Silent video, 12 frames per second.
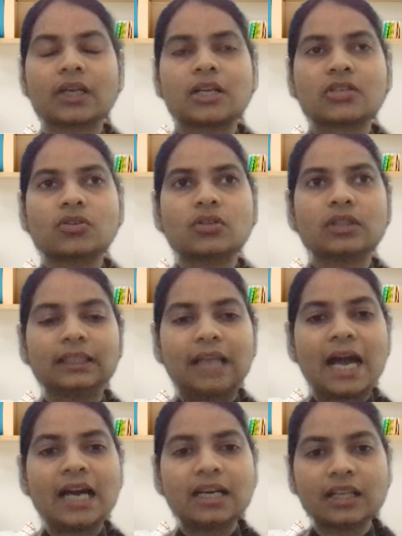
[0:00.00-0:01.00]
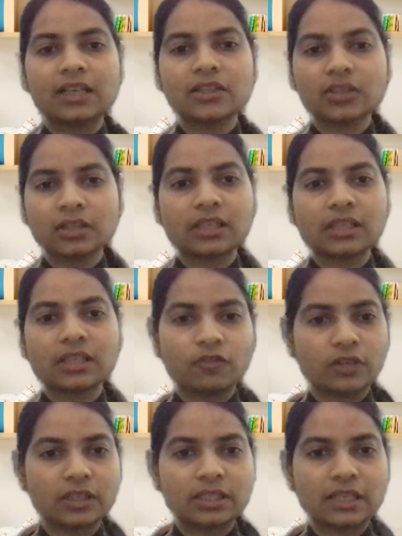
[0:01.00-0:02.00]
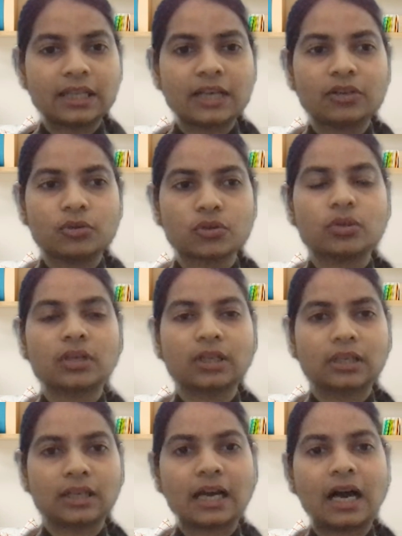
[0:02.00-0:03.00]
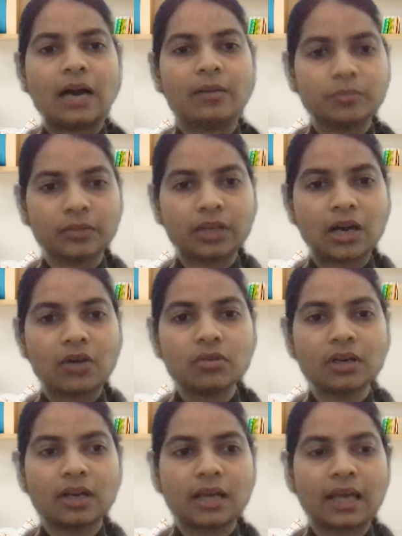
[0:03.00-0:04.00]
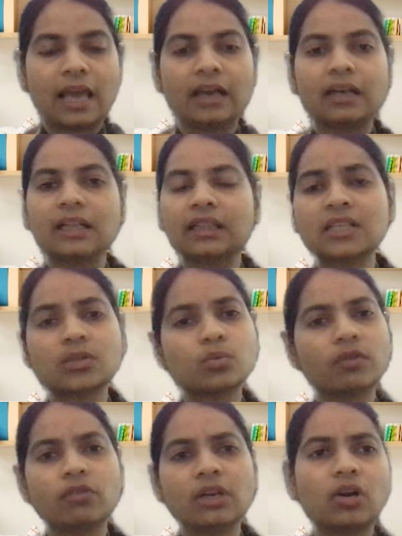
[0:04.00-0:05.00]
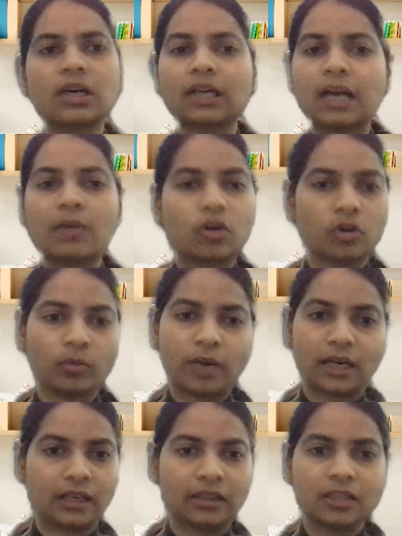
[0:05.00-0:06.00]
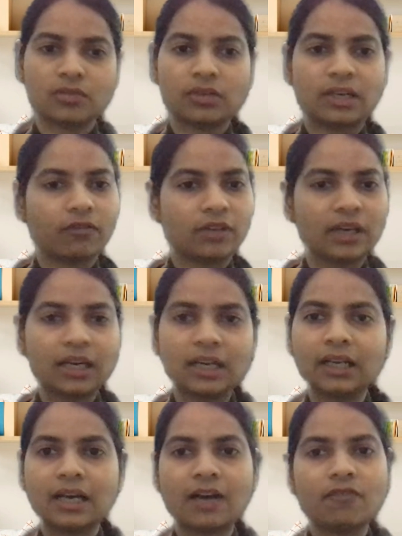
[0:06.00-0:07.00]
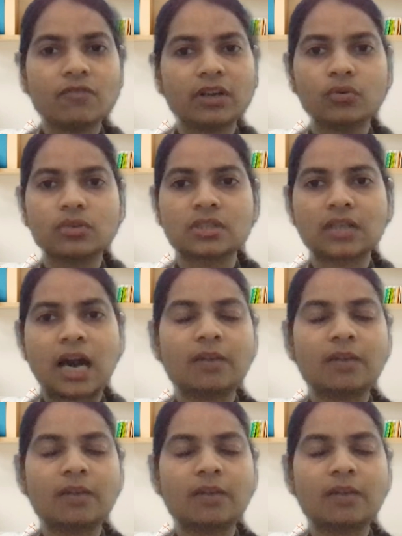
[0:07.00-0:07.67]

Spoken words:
So that thing is the first thing that you should calm down. And this will not come automatically. This will definitely come when you start